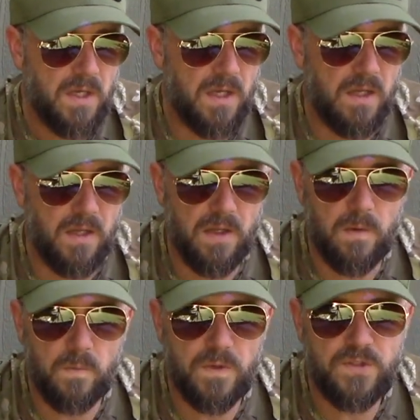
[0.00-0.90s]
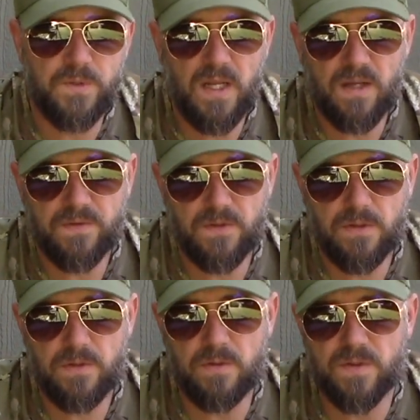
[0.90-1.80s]
What you would have to
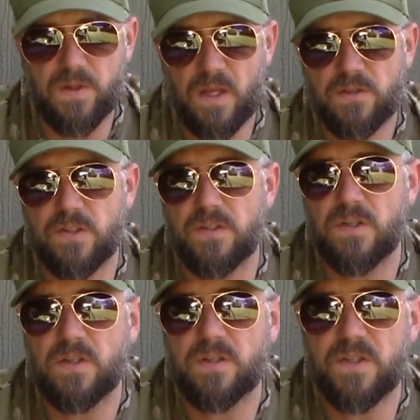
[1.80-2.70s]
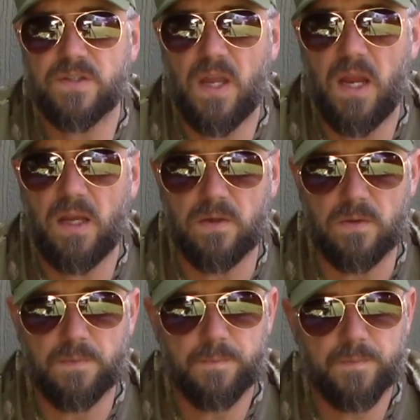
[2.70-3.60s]
do is actually tug this
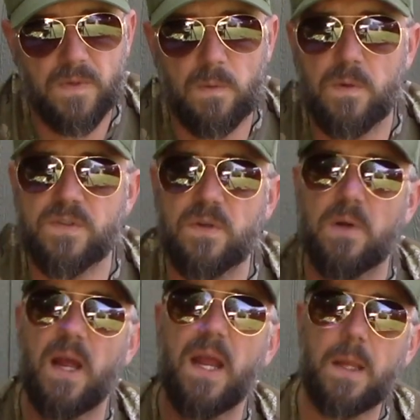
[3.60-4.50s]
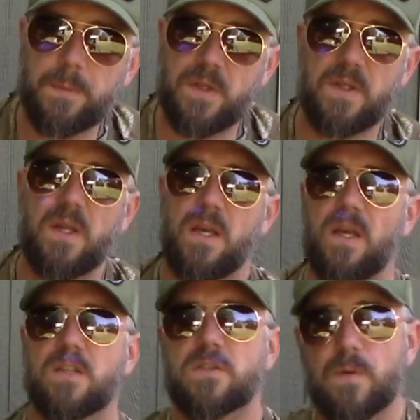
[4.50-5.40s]
handle. And what's going to happen,
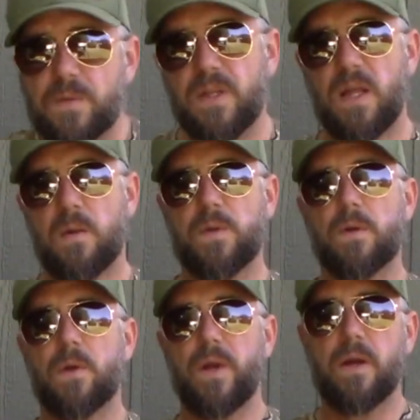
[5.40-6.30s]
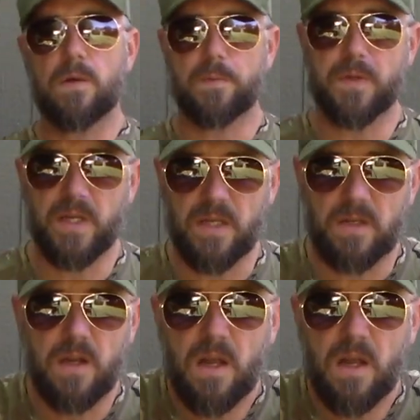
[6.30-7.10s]
it's going to be like when you're on airplane.